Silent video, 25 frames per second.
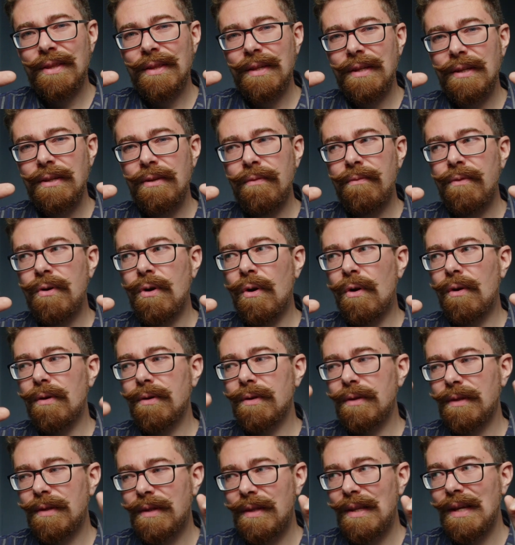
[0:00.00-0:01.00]
that you've got
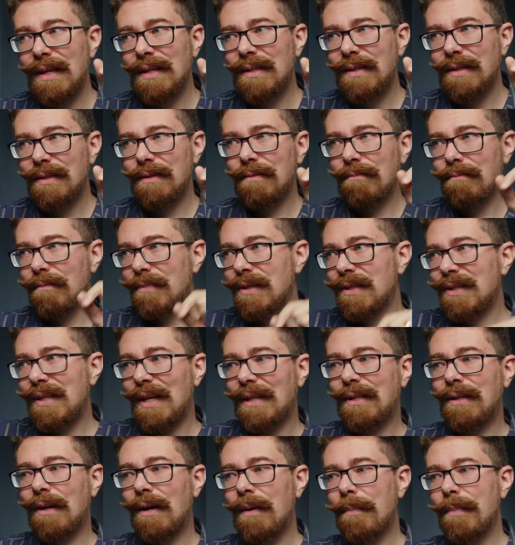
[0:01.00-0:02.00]
this
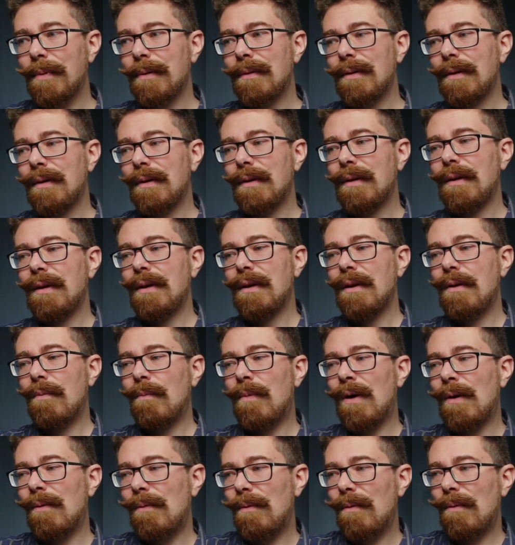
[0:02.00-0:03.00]
setup.
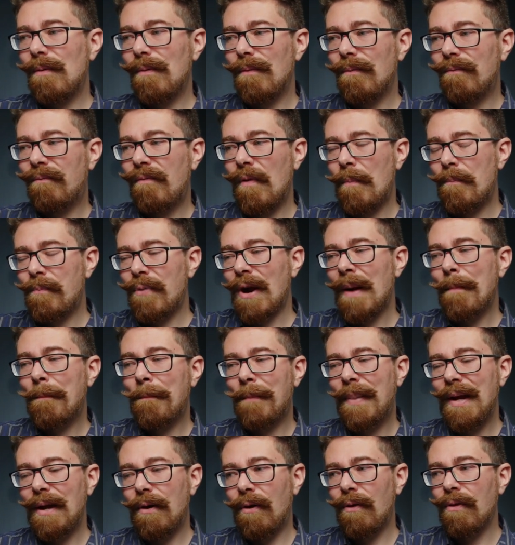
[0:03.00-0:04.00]
Well, for Brad
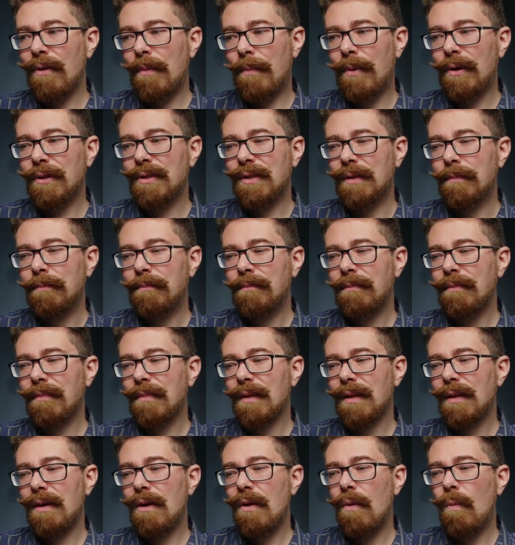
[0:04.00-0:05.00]
Pitt on the bottom,
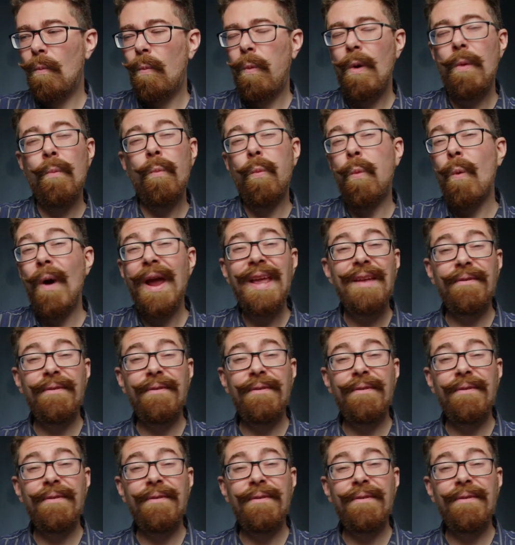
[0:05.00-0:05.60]
we're way